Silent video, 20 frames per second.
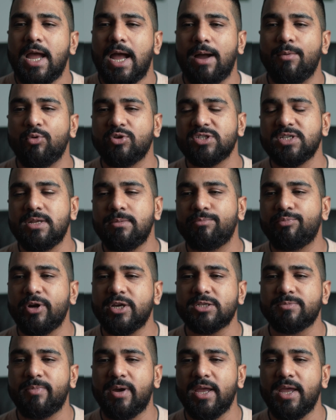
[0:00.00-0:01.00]
I wasn't
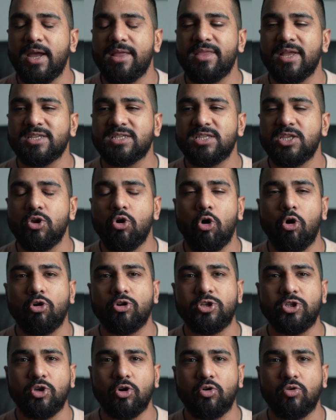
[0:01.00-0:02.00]
impressed by it, and that's the
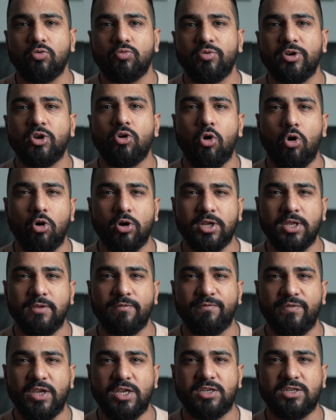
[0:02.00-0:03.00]
audio recording
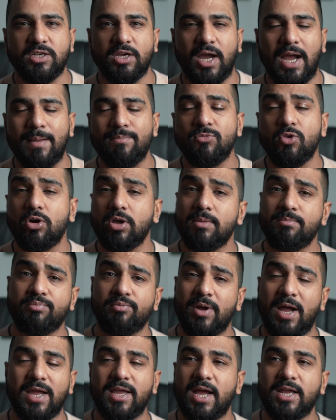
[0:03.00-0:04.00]
feature. I
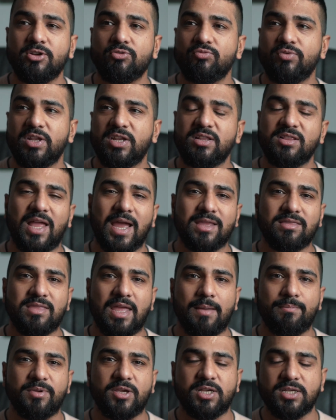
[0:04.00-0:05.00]
don't really like
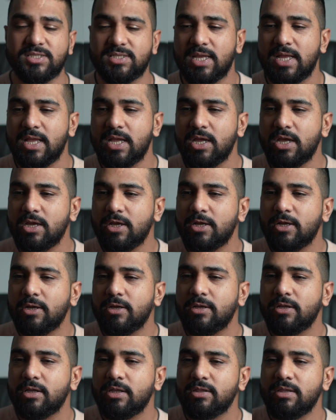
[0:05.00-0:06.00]
that because
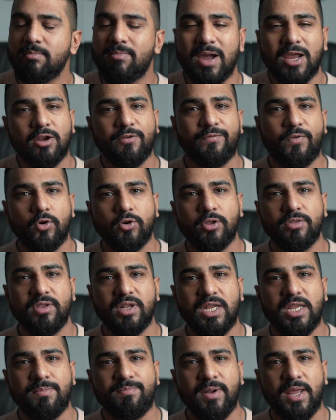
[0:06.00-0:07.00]
the microphone on the
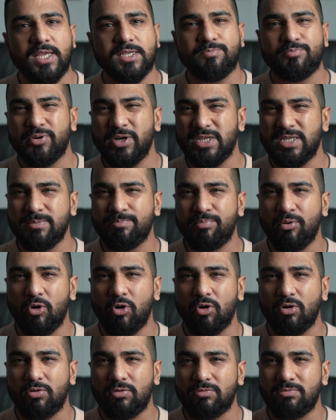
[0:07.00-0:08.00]
LiPlay is pretty
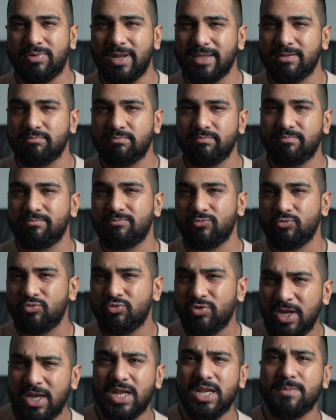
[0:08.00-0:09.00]
poor, like
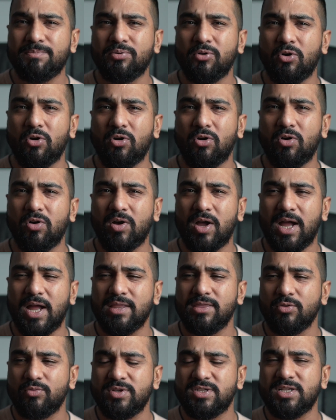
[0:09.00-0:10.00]
really poor,
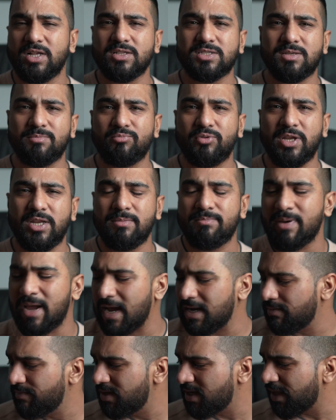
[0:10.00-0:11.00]
and the results are pretty
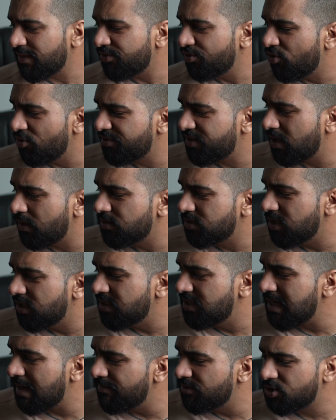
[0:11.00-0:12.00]
bad. I mean, I thought that I was going
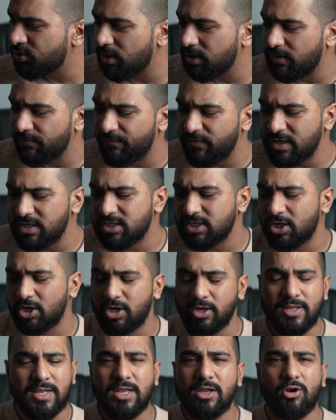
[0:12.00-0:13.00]
to demonstrate the
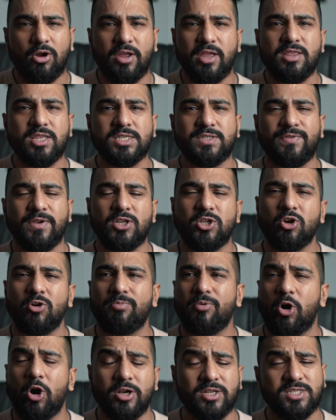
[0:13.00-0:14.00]
feature in this video,
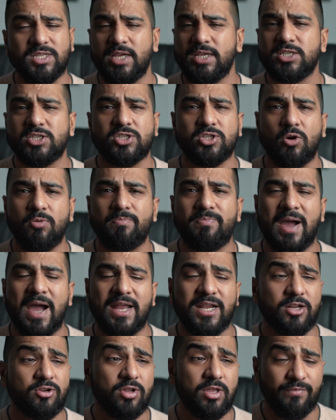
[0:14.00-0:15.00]
but honestly, it's so
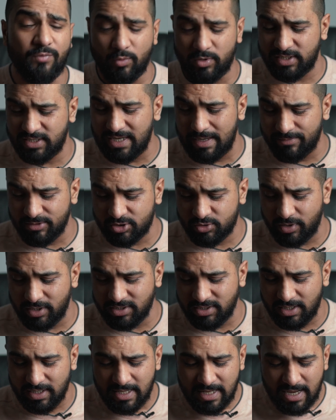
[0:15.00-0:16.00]
bad I don't even want to
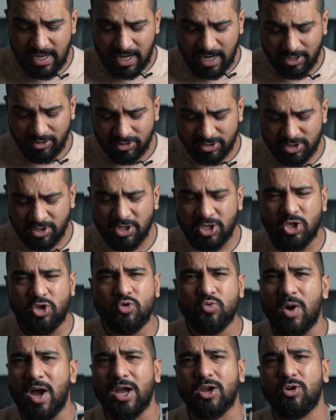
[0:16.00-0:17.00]
demonstrate it. And also the
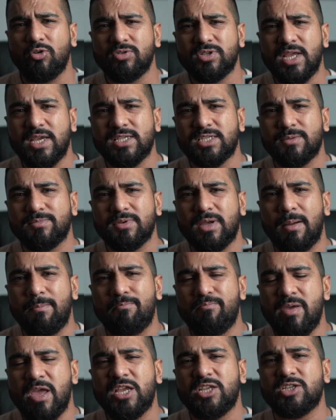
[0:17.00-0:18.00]
QR code takes up a
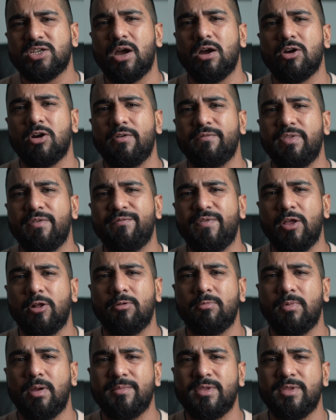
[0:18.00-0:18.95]
big chunk of the film.